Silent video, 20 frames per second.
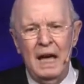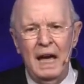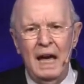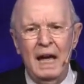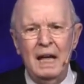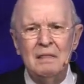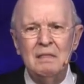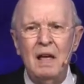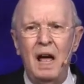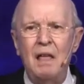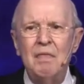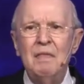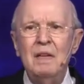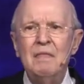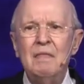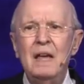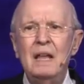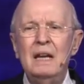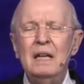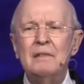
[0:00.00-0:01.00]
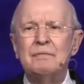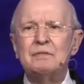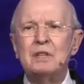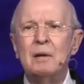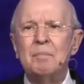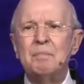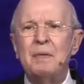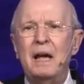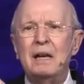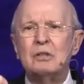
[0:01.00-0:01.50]
And, and then they lift
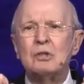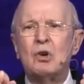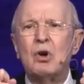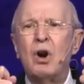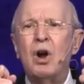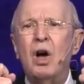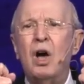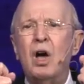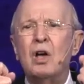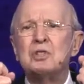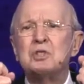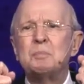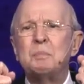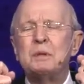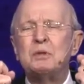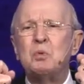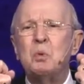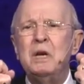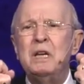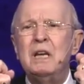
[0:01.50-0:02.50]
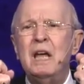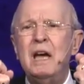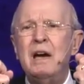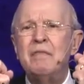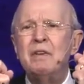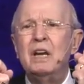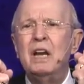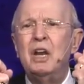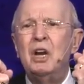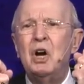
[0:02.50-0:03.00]
up that cross between
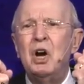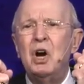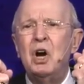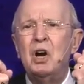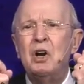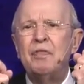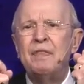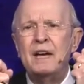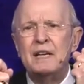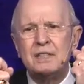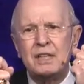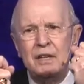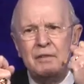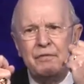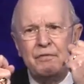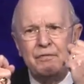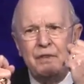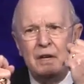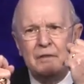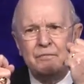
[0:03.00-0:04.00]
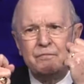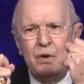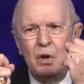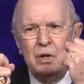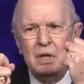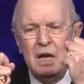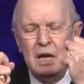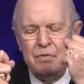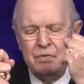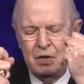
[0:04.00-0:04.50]
heaven and earth as if fit for
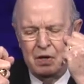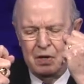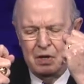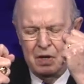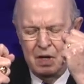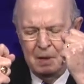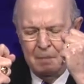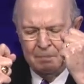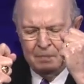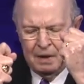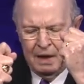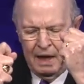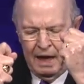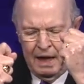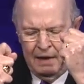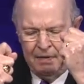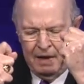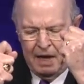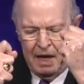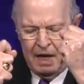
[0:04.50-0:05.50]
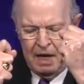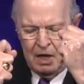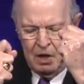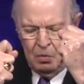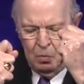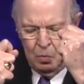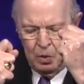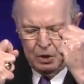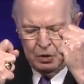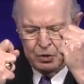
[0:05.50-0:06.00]
neither and they
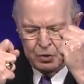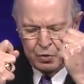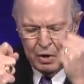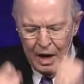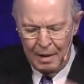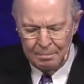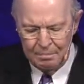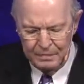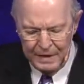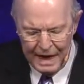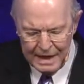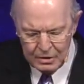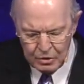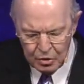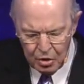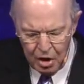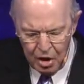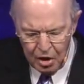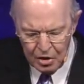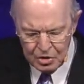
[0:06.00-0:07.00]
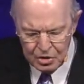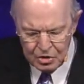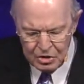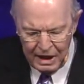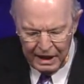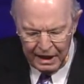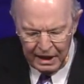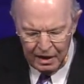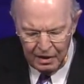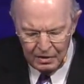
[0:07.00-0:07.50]
would drop that cross
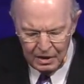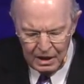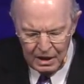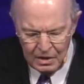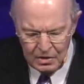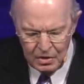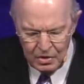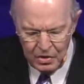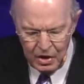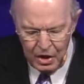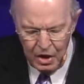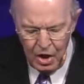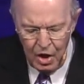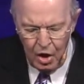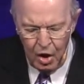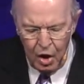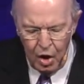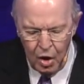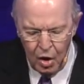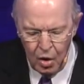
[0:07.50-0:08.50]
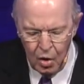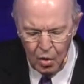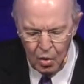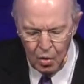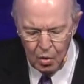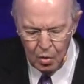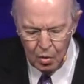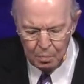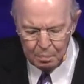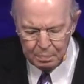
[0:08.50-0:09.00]
down into the
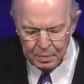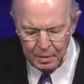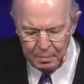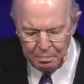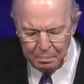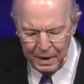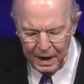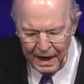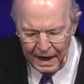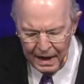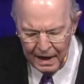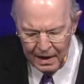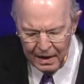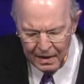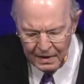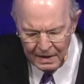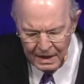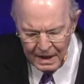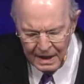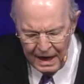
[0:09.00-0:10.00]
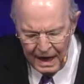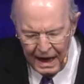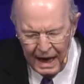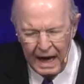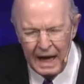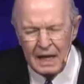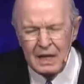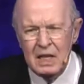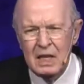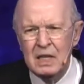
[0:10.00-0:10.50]
hole prepared,
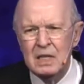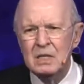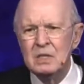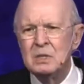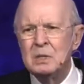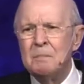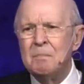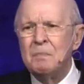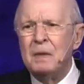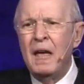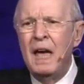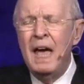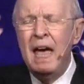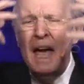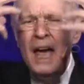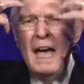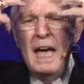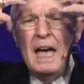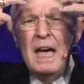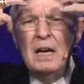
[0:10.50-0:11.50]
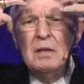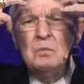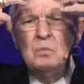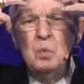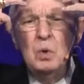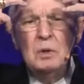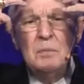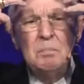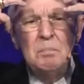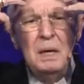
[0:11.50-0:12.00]
and his head
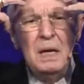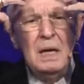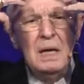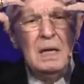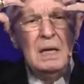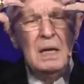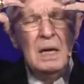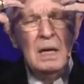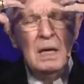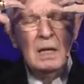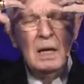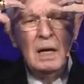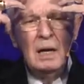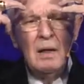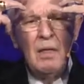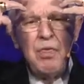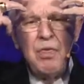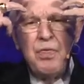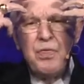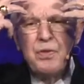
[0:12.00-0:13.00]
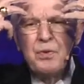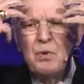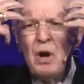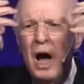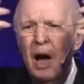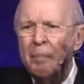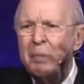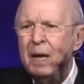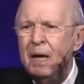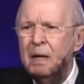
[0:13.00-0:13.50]
would be uh,
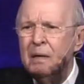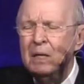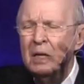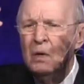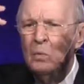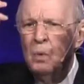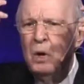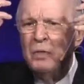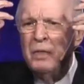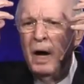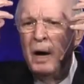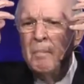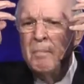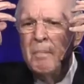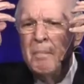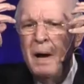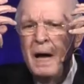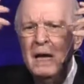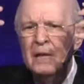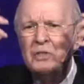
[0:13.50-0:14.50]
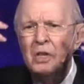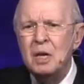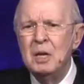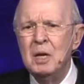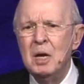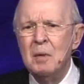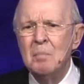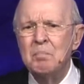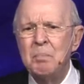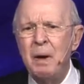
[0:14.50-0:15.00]
throbbing with
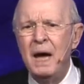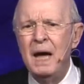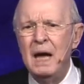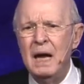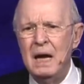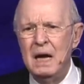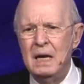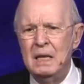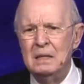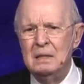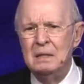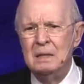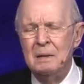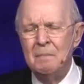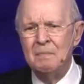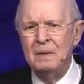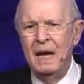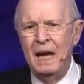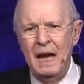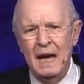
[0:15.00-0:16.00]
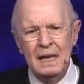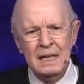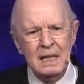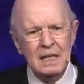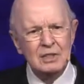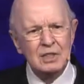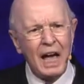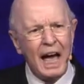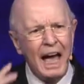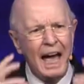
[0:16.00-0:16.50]
amazing pain, and
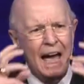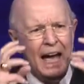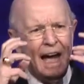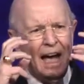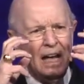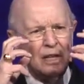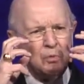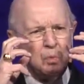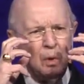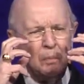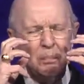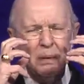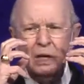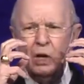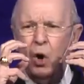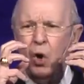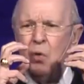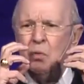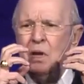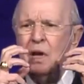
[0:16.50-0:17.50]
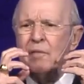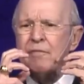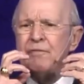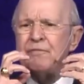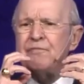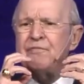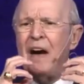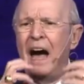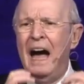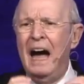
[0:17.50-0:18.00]
his eyes would be on
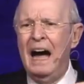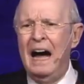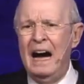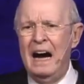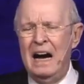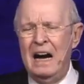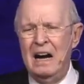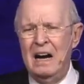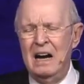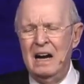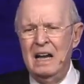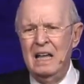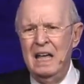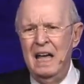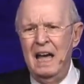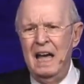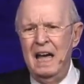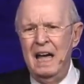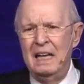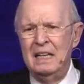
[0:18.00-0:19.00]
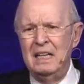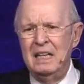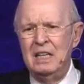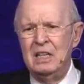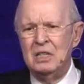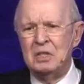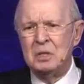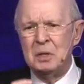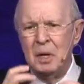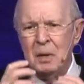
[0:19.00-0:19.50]
fire, and
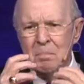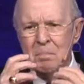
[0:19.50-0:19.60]
his